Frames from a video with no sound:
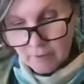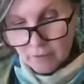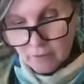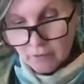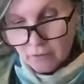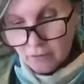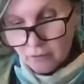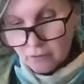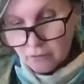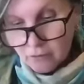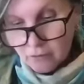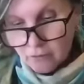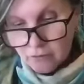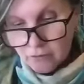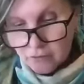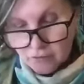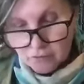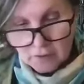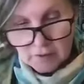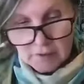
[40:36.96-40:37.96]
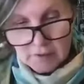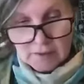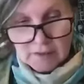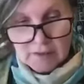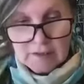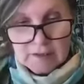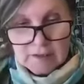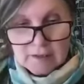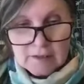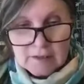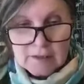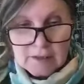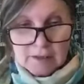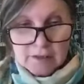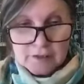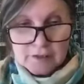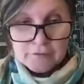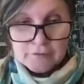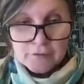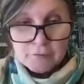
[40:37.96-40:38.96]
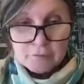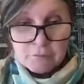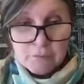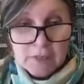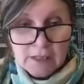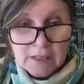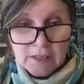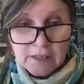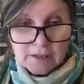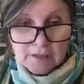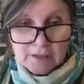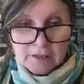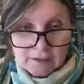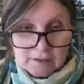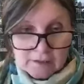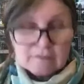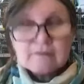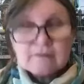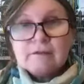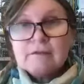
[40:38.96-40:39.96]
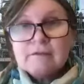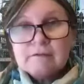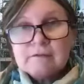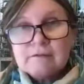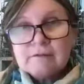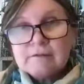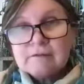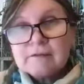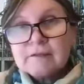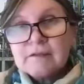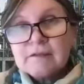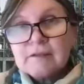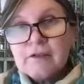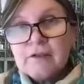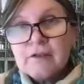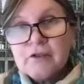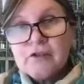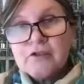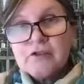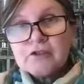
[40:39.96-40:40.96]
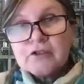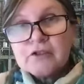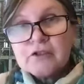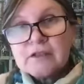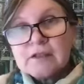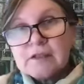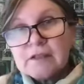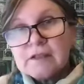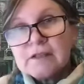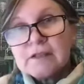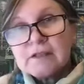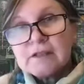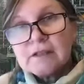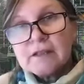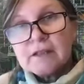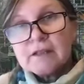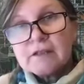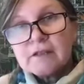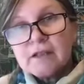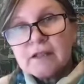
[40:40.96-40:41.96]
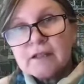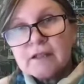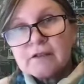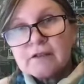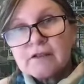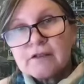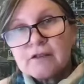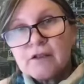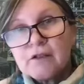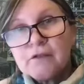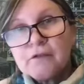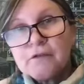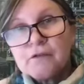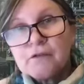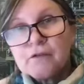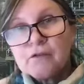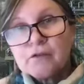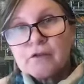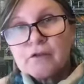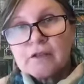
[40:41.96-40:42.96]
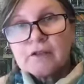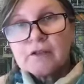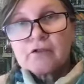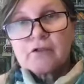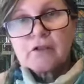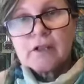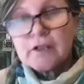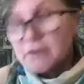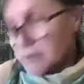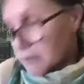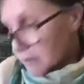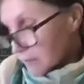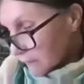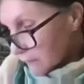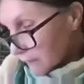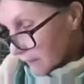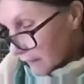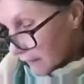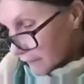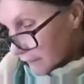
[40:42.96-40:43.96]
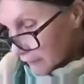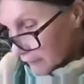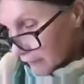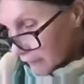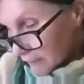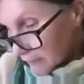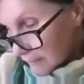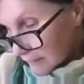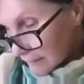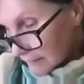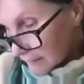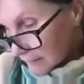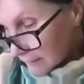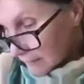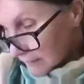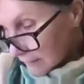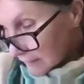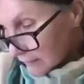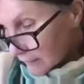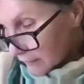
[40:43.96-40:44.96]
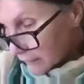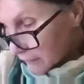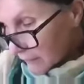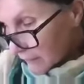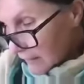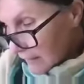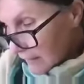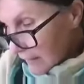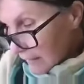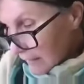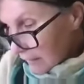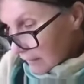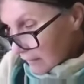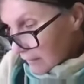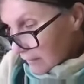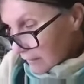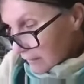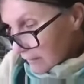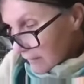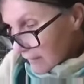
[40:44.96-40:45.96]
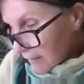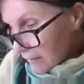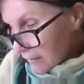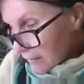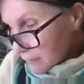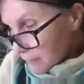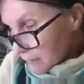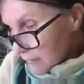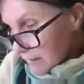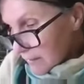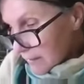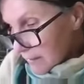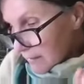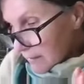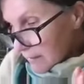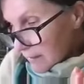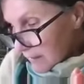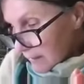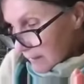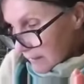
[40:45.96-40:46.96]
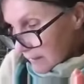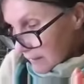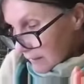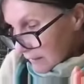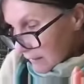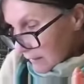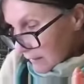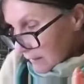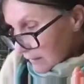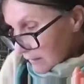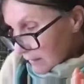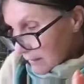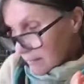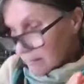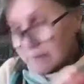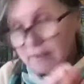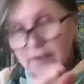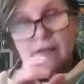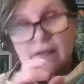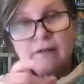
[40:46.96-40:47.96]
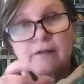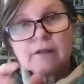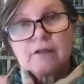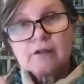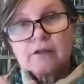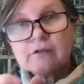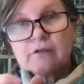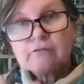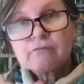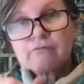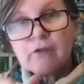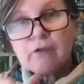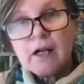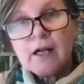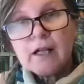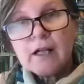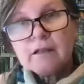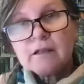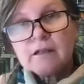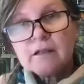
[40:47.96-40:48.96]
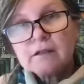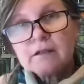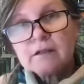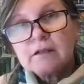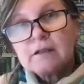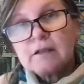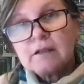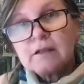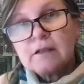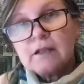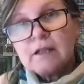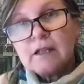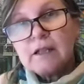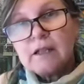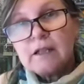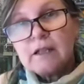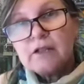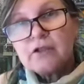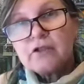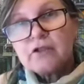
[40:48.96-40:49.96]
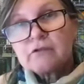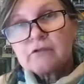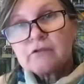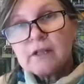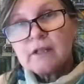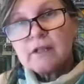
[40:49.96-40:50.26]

huge kind of immediate urgencies and so forth, and trying to survive, no doubt. So that was the thing that I think, that to write a history